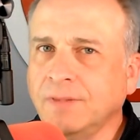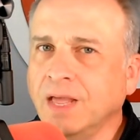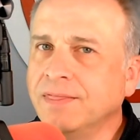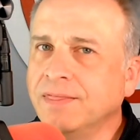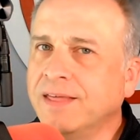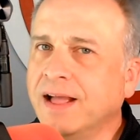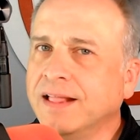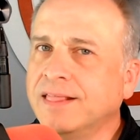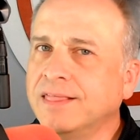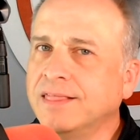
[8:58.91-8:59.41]

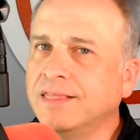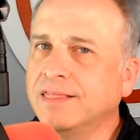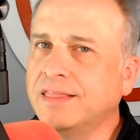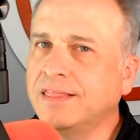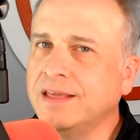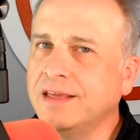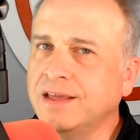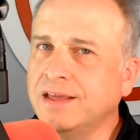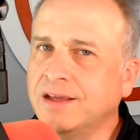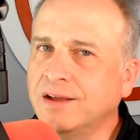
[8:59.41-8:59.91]
that
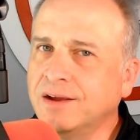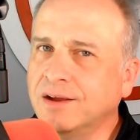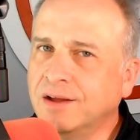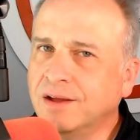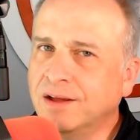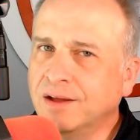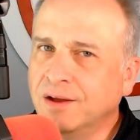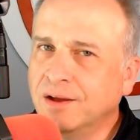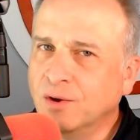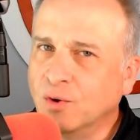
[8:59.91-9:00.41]
the
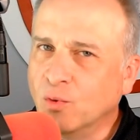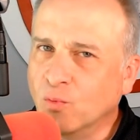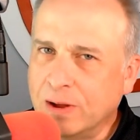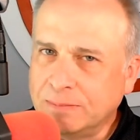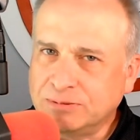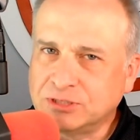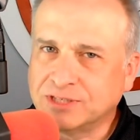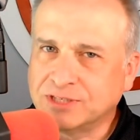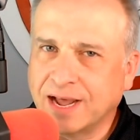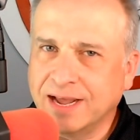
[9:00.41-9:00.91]

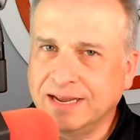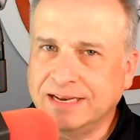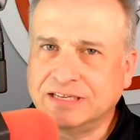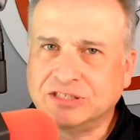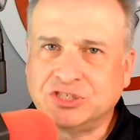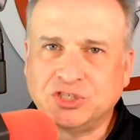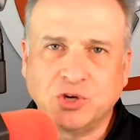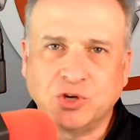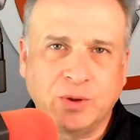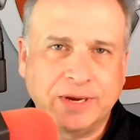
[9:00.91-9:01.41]
website is
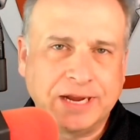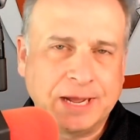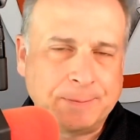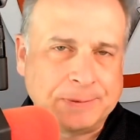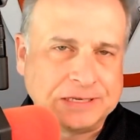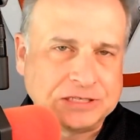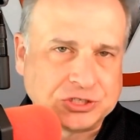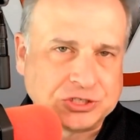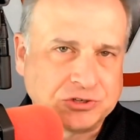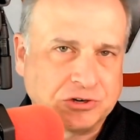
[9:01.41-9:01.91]
showing up
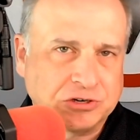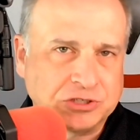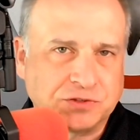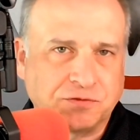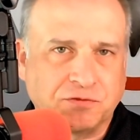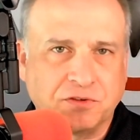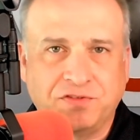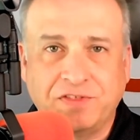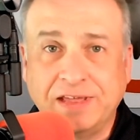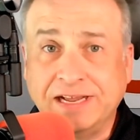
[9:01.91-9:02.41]
in search
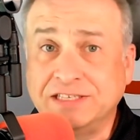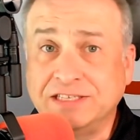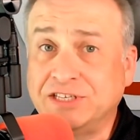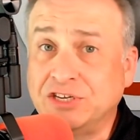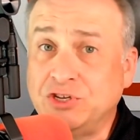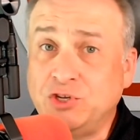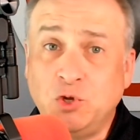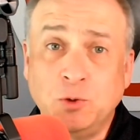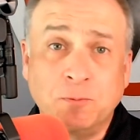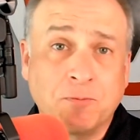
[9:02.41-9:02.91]
for things
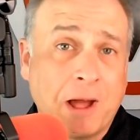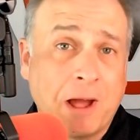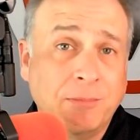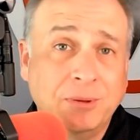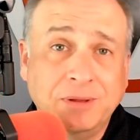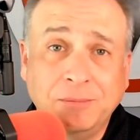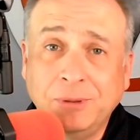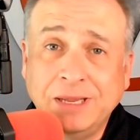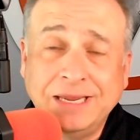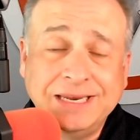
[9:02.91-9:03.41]
that you
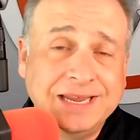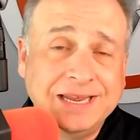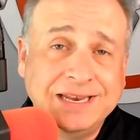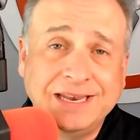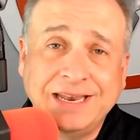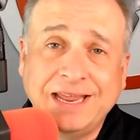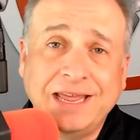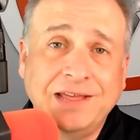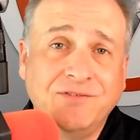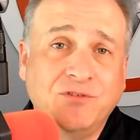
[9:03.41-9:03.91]
probably
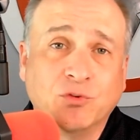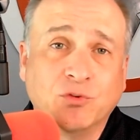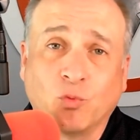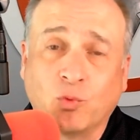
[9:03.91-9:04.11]
didn't even